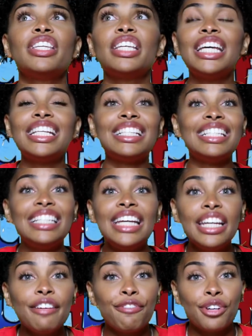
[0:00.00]

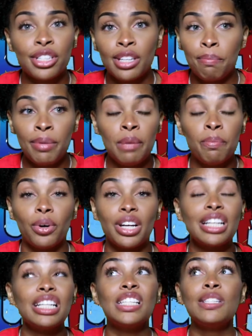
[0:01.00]
needed for some people,
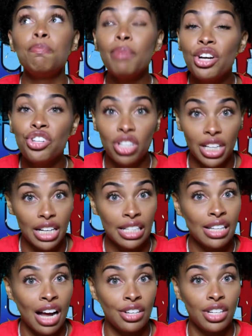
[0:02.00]
and especially in
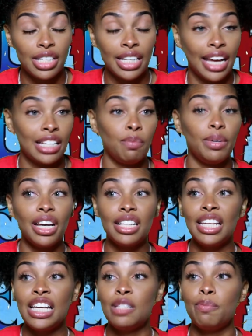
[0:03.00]
Sanji's case, because
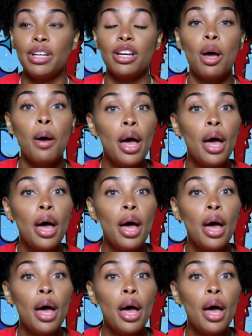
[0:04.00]
he's been